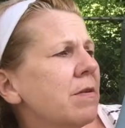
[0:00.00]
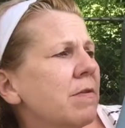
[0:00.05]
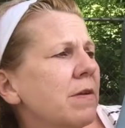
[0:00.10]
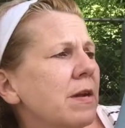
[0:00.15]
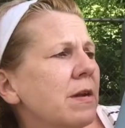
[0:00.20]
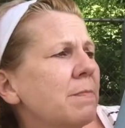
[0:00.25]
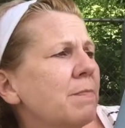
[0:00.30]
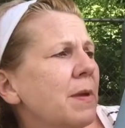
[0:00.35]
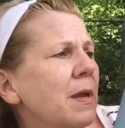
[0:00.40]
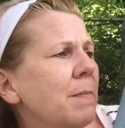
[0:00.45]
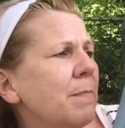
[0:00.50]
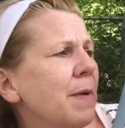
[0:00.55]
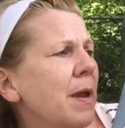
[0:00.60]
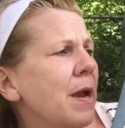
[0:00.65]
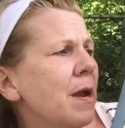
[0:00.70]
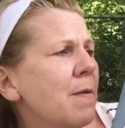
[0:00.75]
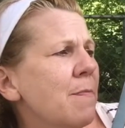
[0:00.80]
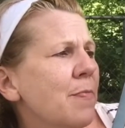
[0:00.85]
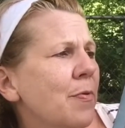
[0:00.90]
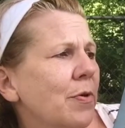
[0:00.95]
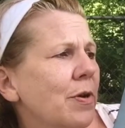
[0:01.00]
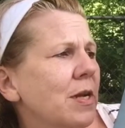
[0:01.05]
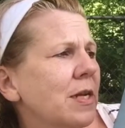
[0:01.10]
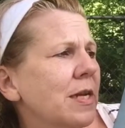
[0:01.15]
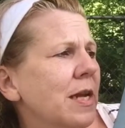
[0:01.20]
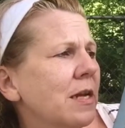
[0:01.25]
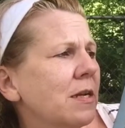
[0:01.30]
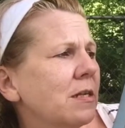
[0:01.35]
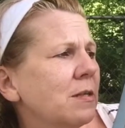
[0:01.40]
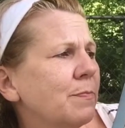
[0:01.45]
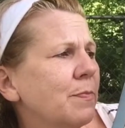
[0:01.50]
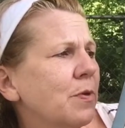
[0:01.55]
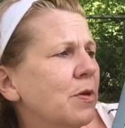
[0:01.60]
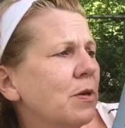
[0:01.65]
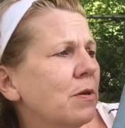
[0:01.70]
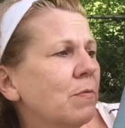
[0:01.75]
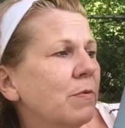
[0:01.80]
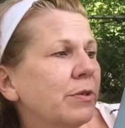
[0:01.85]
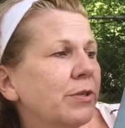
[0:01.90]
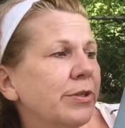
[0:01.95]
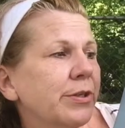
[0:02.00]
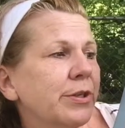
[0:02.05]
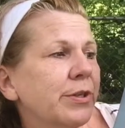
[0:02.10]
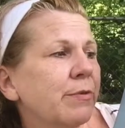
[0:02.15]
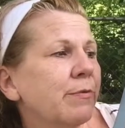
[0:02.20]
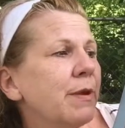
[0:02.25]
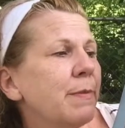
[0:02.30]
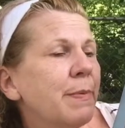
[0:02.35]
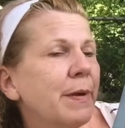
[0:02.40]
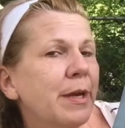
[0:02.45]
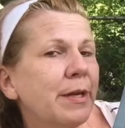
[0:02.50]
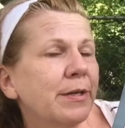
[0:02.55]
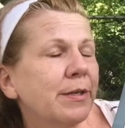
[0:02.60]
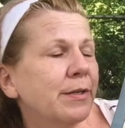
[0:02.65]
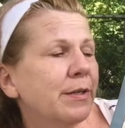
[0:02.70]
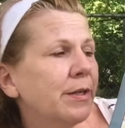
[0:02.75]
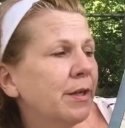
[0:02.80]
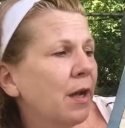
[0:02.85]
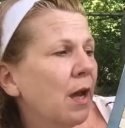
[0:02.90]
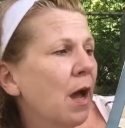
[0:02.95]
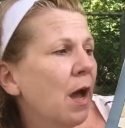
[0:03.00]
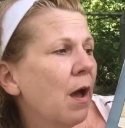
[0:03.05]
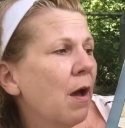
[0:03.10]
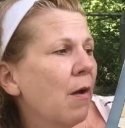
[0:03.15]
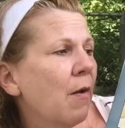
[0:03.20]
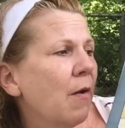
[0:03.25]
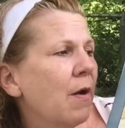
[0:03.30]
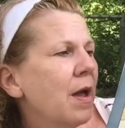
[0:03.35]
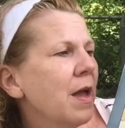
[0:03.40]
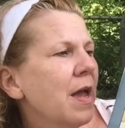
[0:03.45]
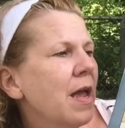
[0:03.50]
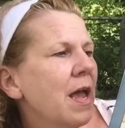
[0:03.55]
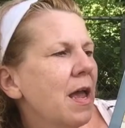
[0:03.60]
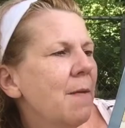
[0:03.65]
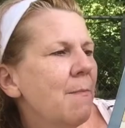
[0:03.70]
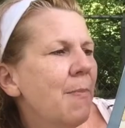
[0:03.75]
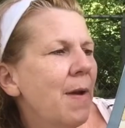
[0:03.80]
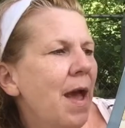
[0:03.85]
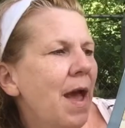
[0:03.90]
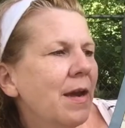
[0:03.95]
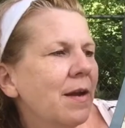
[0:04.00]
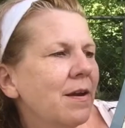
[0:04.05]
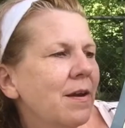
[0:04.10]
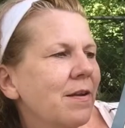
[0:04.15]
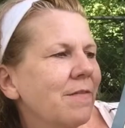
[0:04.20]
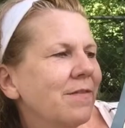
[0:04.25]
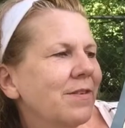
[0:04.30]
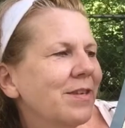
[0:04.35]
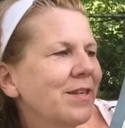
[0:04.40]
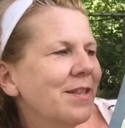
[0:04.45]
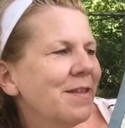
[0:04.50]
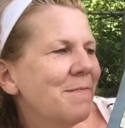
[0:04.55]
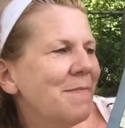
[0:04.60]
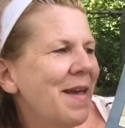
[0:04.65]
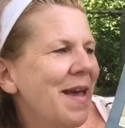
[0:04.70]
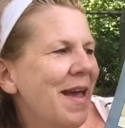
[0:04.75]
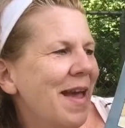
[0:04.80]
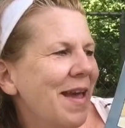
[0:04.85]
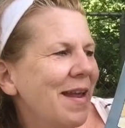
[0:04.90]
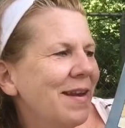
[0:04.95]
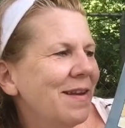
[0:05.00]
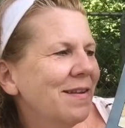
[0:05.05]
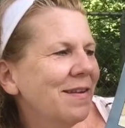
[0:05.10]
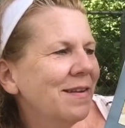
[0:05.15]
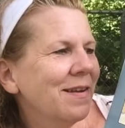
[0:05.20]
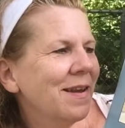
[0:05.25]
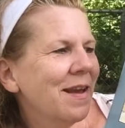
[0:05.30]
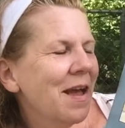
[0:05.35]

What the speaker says: grunted Big Bear, putting down his book with just 3 pages to go and padded over to the bed.